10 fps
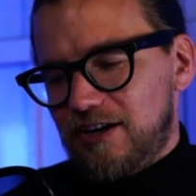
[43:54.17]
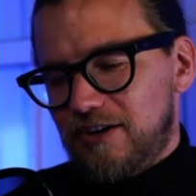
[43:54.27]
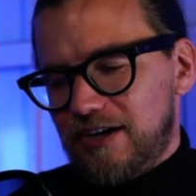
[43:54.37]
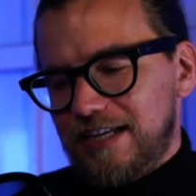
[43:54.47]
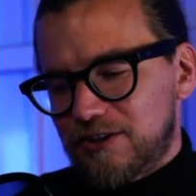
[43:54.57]

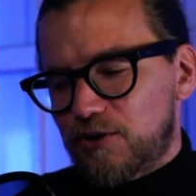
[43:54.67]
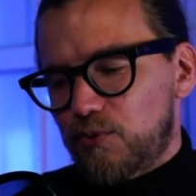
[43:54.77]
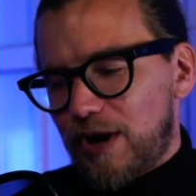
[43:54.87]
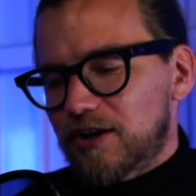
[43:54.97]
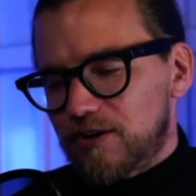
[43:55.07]
in a
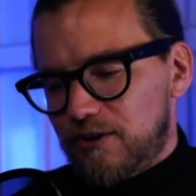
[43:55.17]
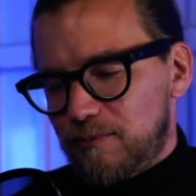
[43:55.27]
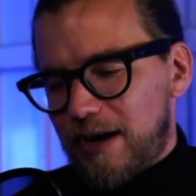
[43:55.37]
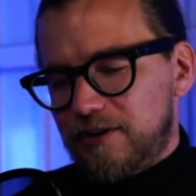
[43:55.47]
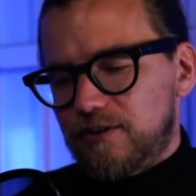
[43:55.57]
regular
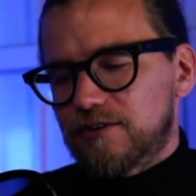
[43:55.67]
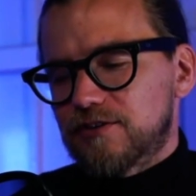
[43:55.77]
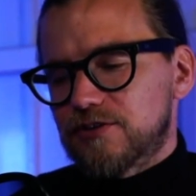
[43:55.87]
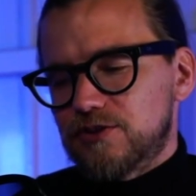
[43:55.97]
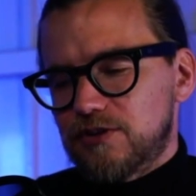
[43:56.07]
manner.
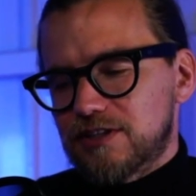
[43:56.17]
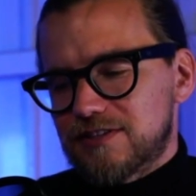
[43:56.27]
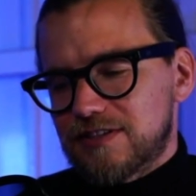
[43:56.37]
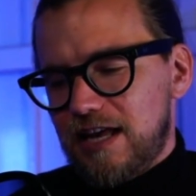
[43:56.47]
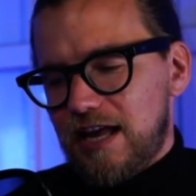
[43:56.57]
So you can
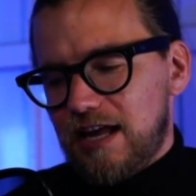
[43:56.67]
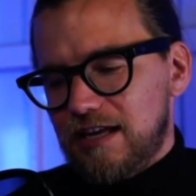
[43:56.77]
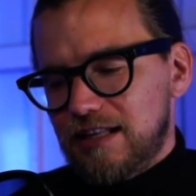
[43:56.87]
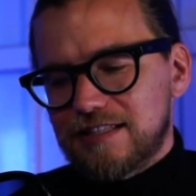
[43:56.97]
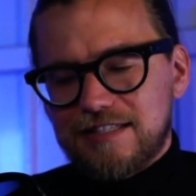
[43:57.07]
say,
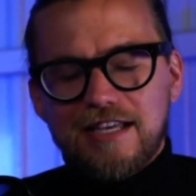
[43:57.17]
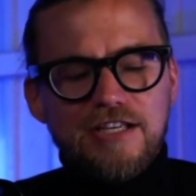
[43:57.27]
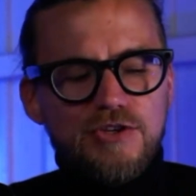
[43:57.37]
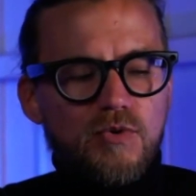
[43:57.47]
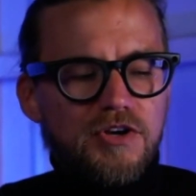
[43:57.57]
let's say
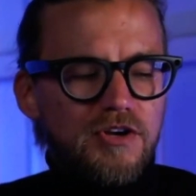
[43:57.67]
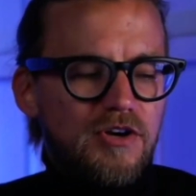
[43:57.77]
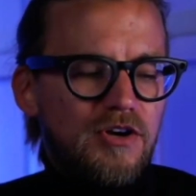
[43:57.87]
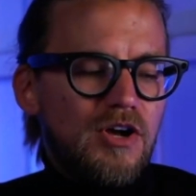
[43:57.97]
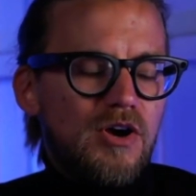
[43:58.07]
you want
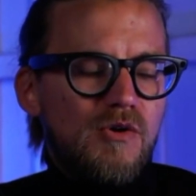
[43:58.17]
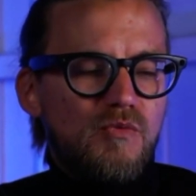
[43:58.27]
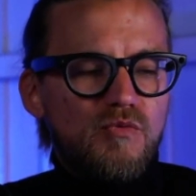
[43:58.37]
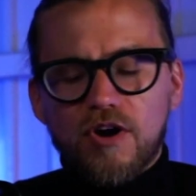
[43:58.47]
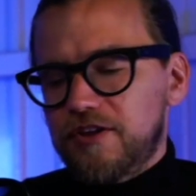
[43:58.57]
to
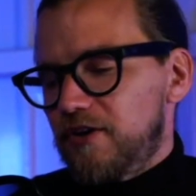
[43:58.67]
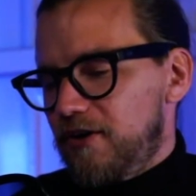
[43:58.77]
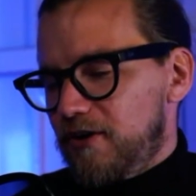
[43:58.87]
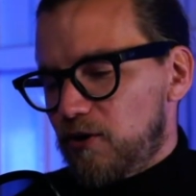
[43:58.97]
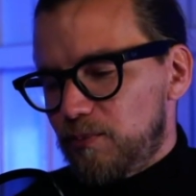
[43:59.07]
run
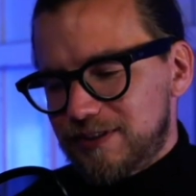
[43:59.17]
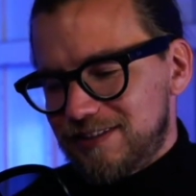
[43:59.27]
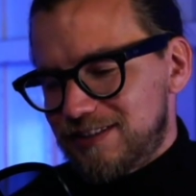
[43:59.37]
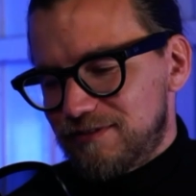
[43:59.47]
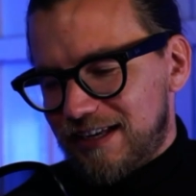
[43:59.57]
a
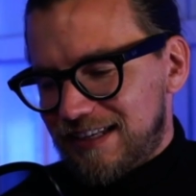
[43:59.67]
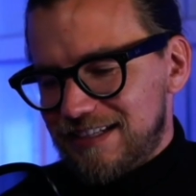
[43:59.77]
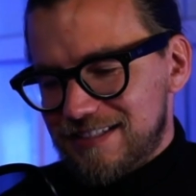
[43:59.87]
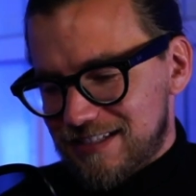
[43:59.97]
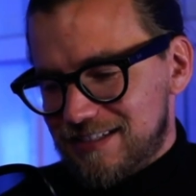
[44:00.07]
competitive
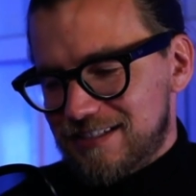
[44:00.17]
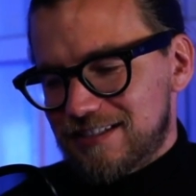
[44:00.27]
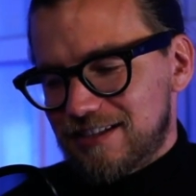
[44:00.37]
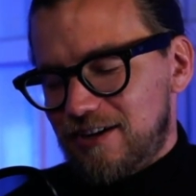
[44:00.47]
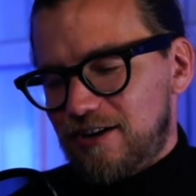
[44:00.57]
analysis
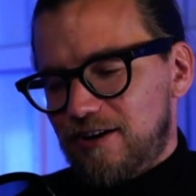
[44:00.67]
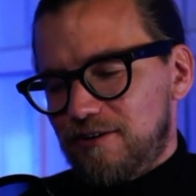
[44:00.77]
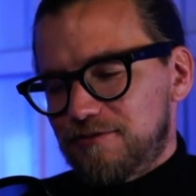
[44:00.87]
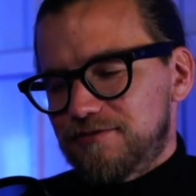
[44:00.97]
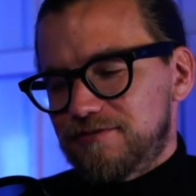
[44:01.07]

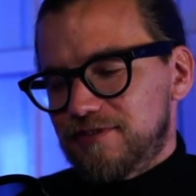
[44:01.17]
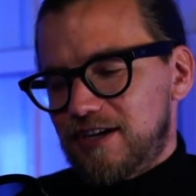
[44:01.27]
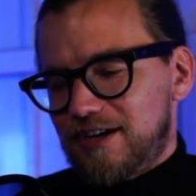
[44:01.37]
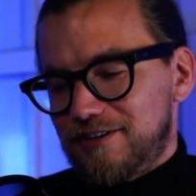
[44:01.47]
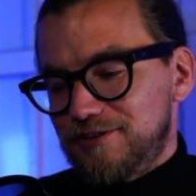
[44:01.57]
of
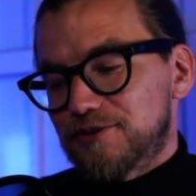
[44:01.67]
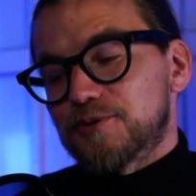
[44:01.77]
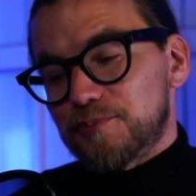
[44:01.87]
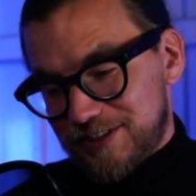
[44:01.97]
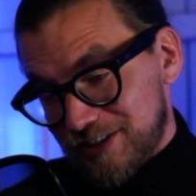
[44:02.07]
your
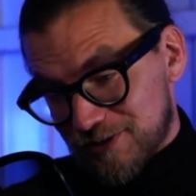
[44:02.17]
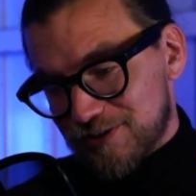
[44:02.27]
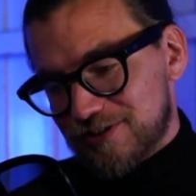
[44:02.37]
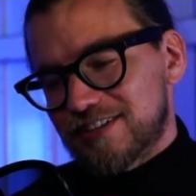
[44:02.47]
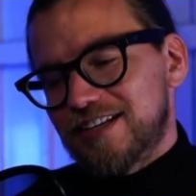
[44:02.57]

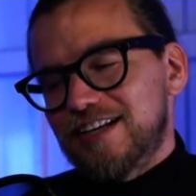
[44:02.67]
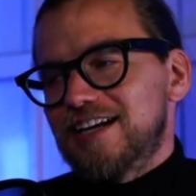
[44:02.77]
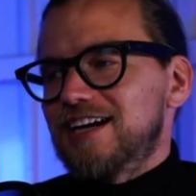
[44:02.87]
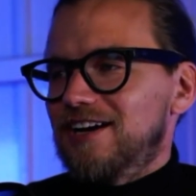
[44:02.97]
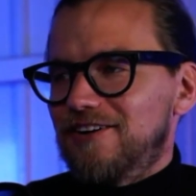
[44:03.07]
competitors
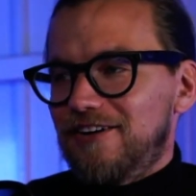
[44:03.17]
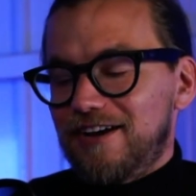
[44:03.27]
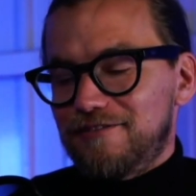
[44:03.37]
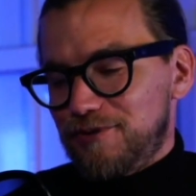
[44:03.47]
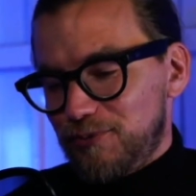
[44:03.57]

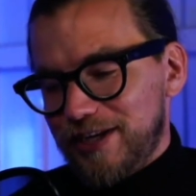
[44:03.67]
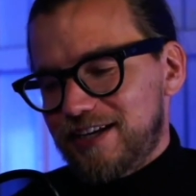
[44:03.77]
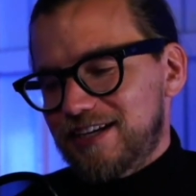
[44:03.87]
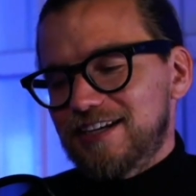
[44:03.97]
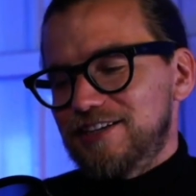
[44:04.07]
every
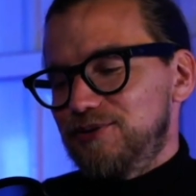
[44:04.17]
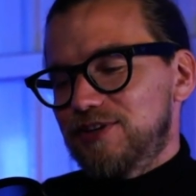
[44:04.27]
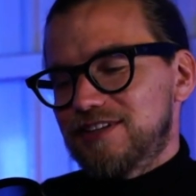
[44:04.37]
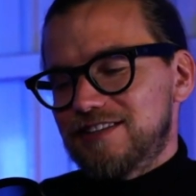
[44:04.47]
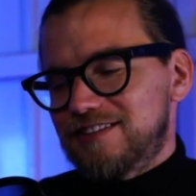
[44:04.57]
week. You
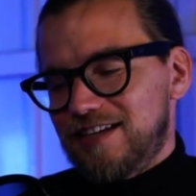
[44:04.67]
can tell